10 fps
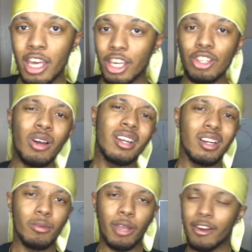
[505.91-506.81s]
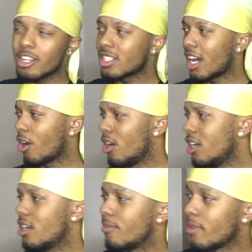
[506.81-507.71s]
You know, in other areas, how
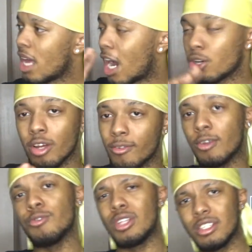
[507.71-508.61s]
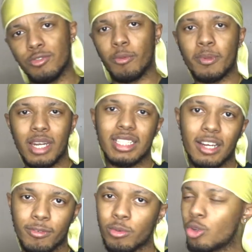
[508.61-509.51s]
I don't know if you, this is for people that's
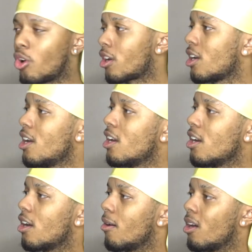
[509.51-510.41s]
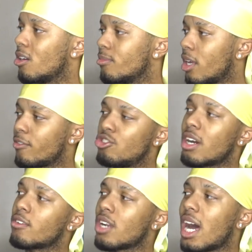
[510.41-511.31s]
not from New York. If you're
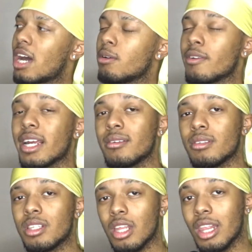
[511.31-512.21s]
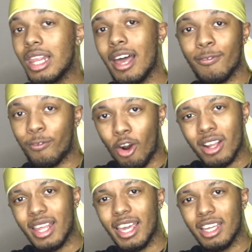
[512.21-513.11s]
driving on the highway, right, the left far
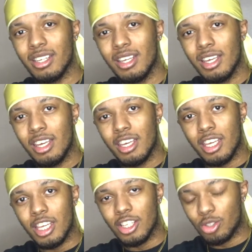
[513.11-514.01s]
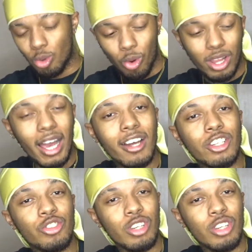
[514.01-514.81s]
lane is to allow the